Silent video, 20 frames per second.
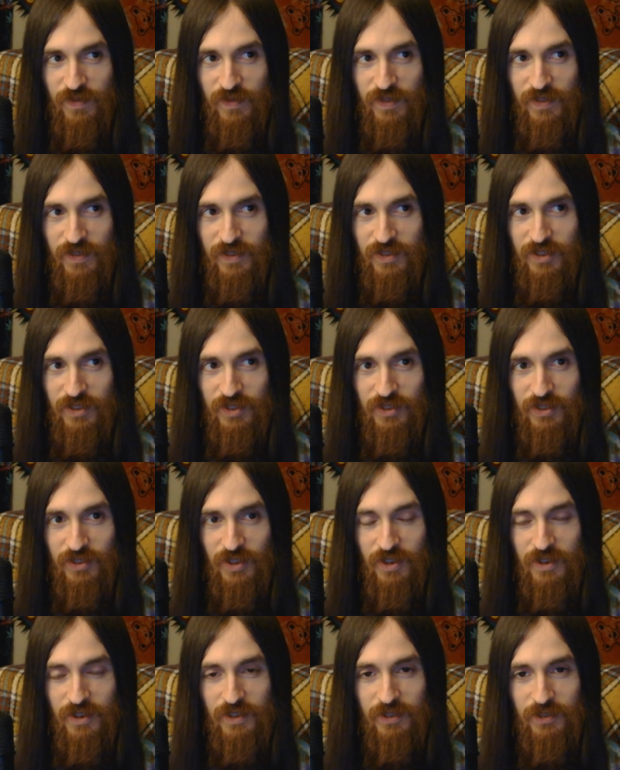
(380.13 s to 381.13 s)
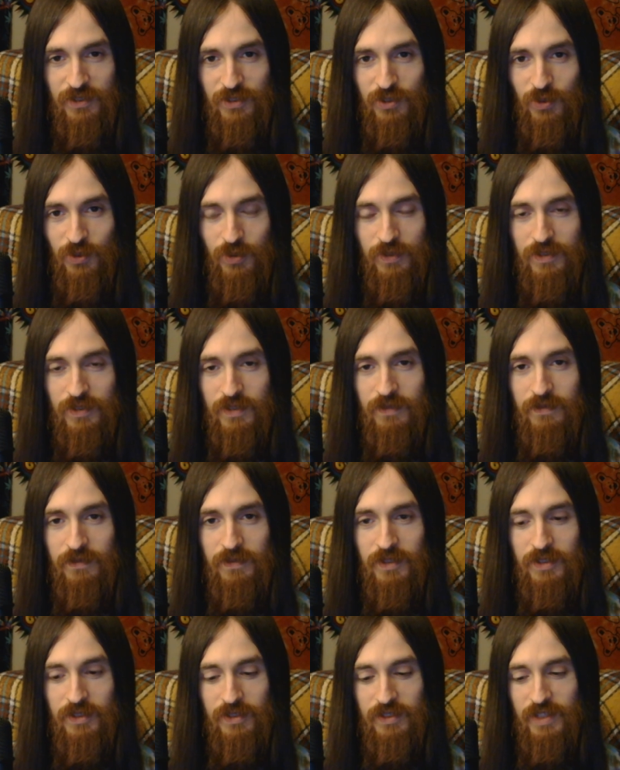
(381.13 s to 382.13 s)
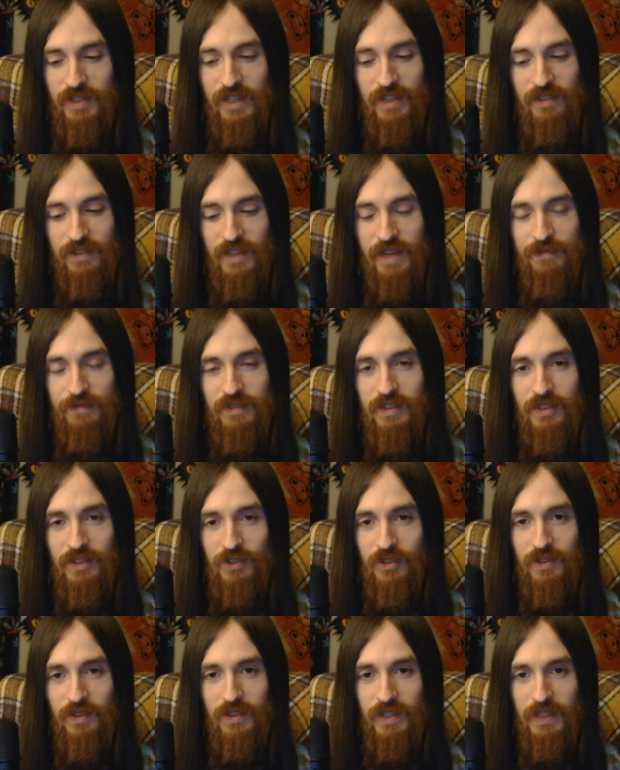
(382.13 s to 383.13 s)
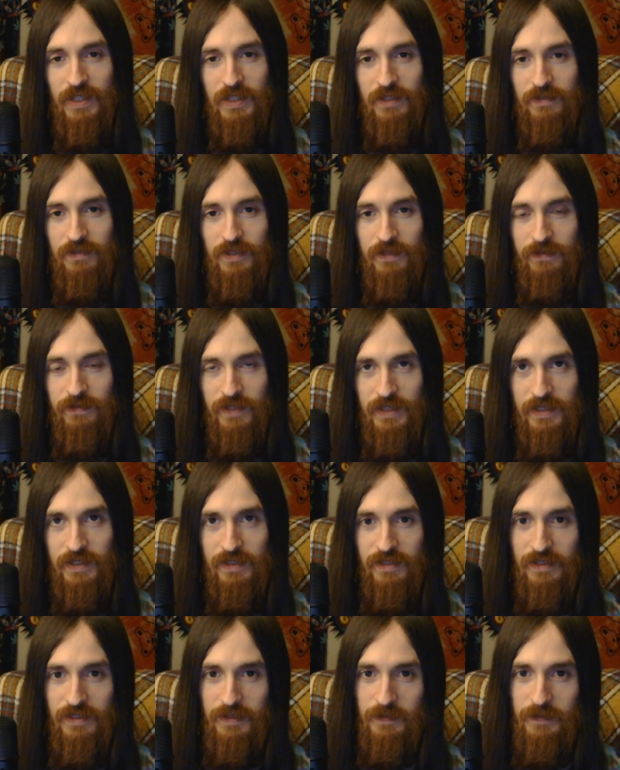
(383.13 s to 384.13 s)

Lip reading: just all sorts of, just everything you could think of, he fights.